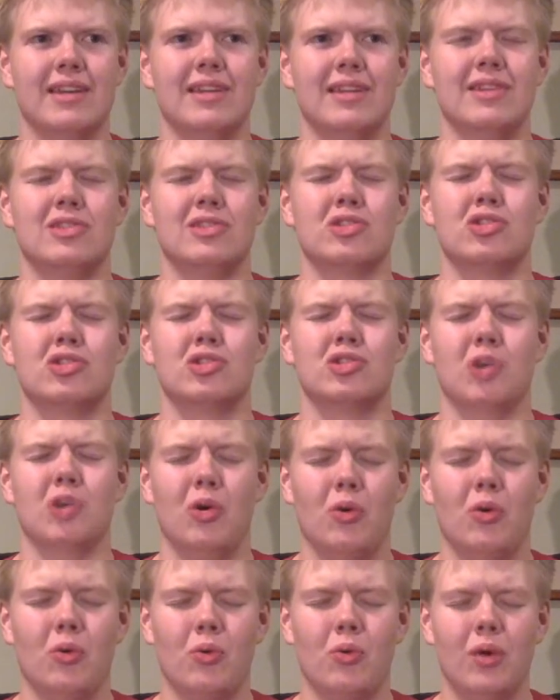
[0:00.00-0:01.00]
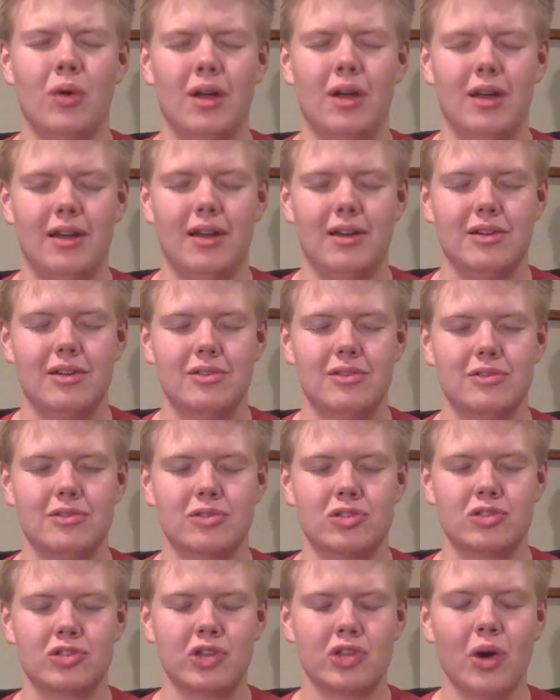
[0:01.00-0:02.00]
is
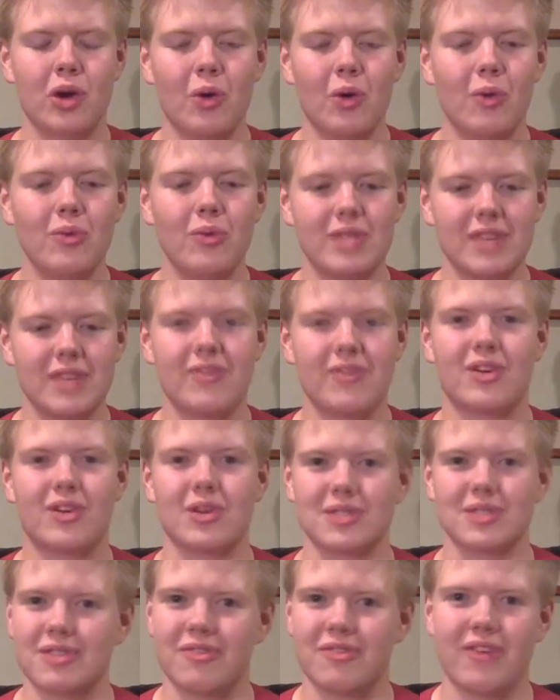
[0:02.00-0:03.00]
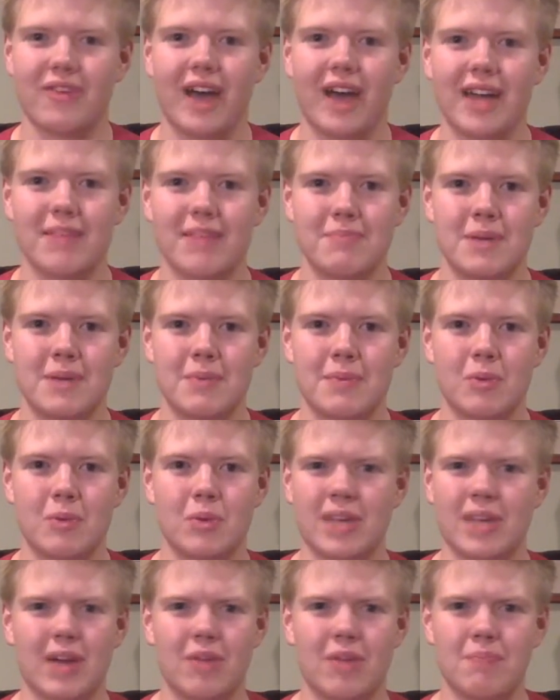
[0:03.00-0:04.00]
so difficult to find in people
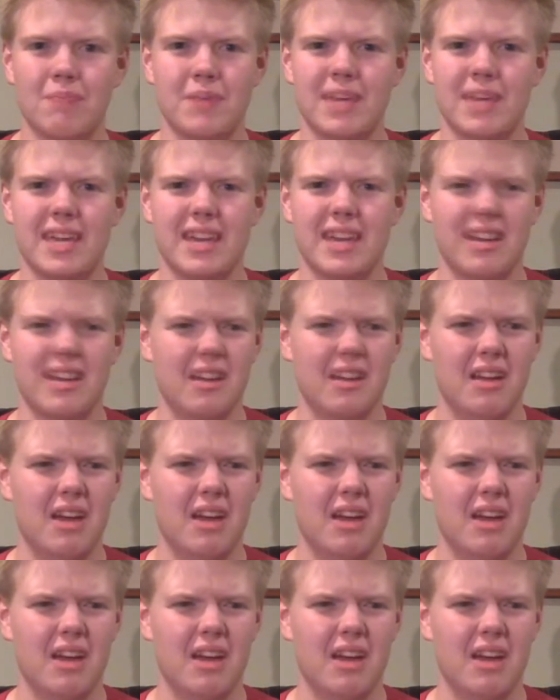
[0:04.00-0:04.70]
without it being